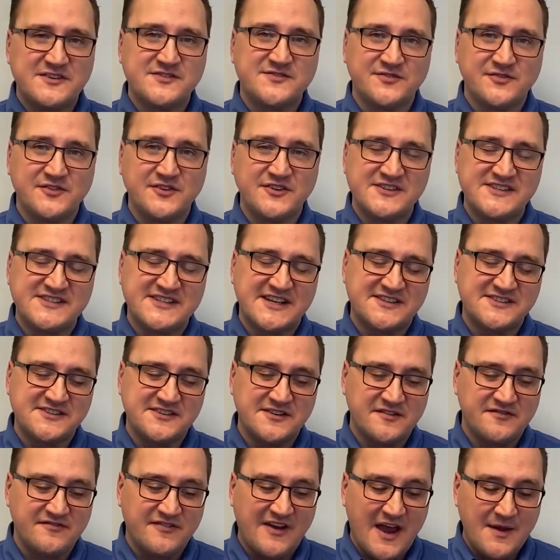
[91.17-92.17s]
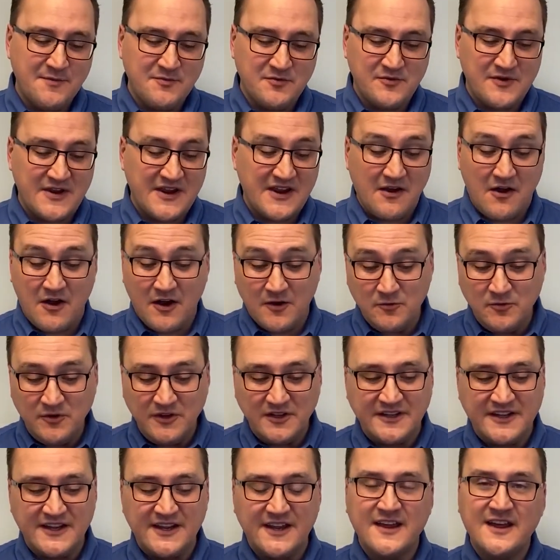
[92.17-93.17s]
for Ecessa and a fiber ring are
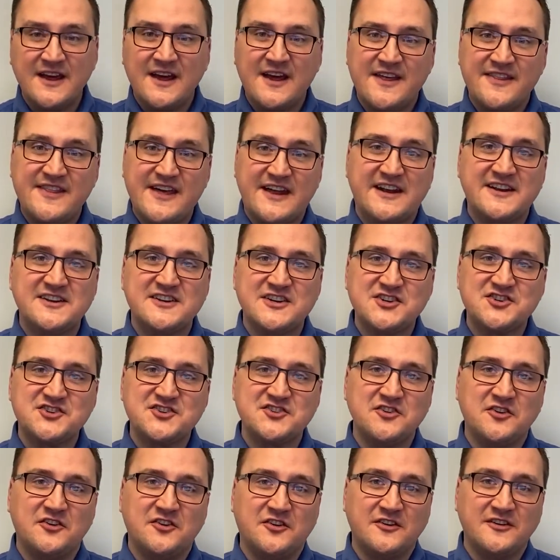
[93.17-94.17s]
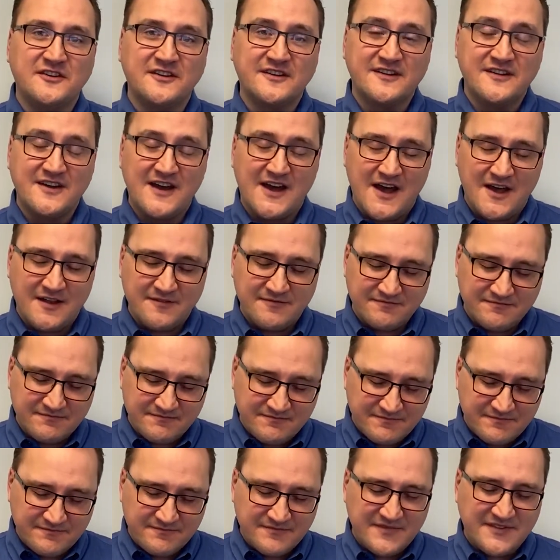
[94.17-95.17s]
really that additional
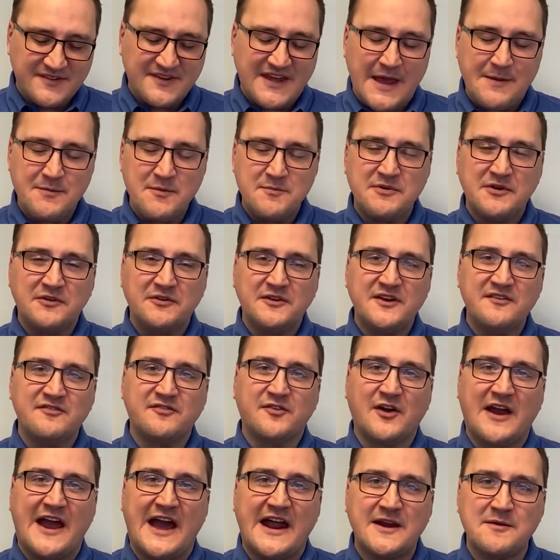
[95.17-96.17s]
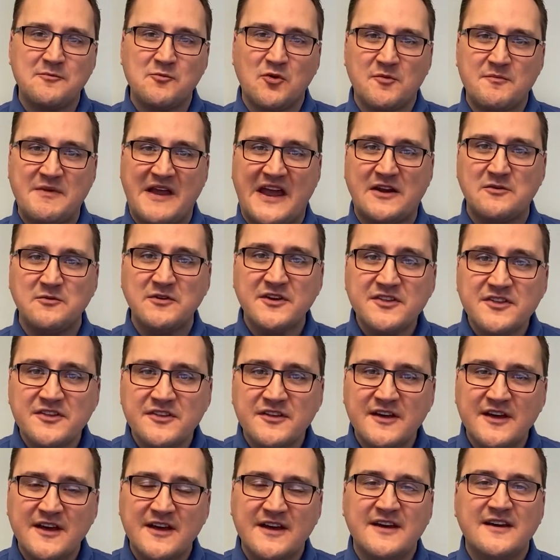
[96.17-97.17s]
capability for adding more
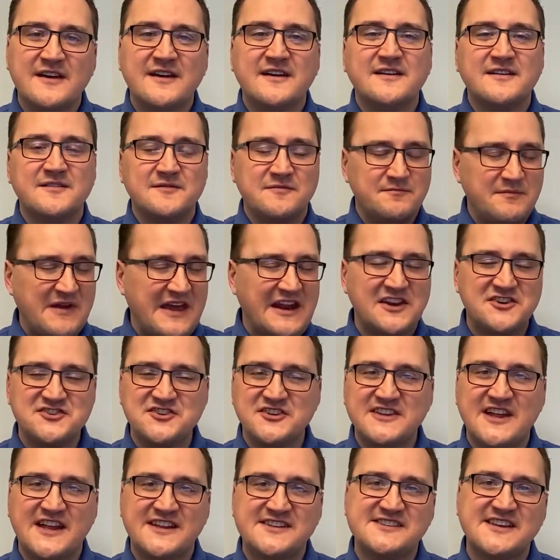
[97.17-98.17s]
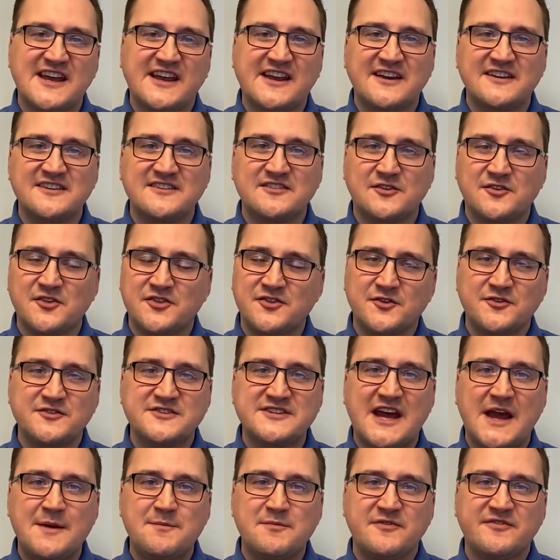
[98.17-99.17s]
bandwidth, managing that second or third
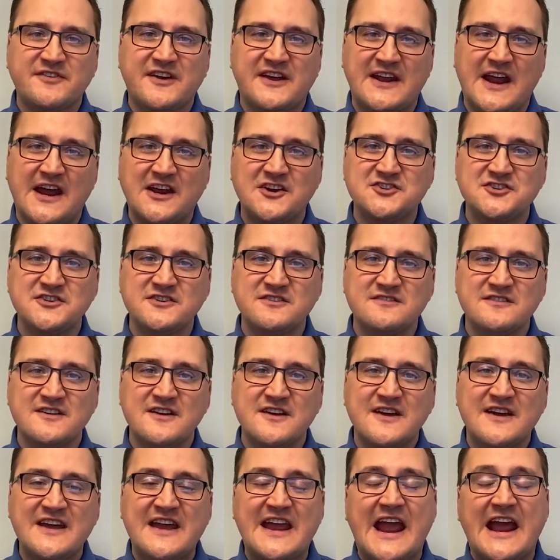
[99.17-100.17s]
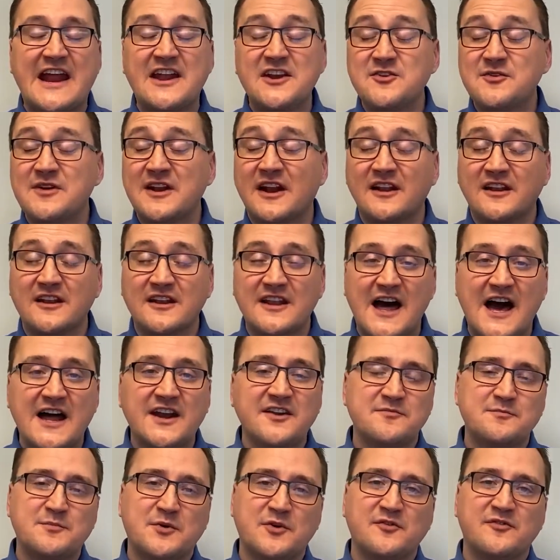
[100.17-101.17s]
type of connection, and you get a lot
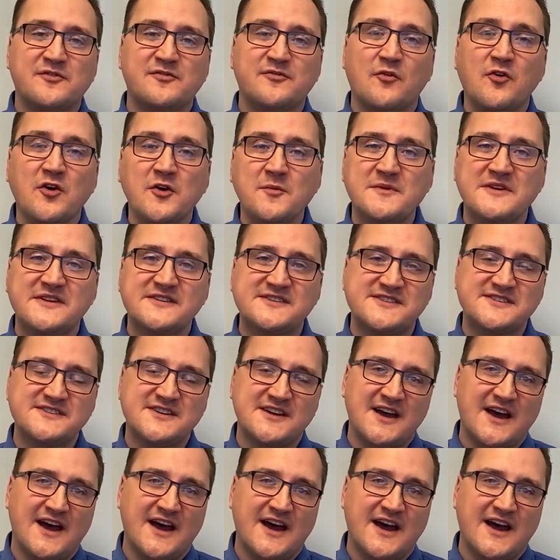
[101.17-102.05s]
of performance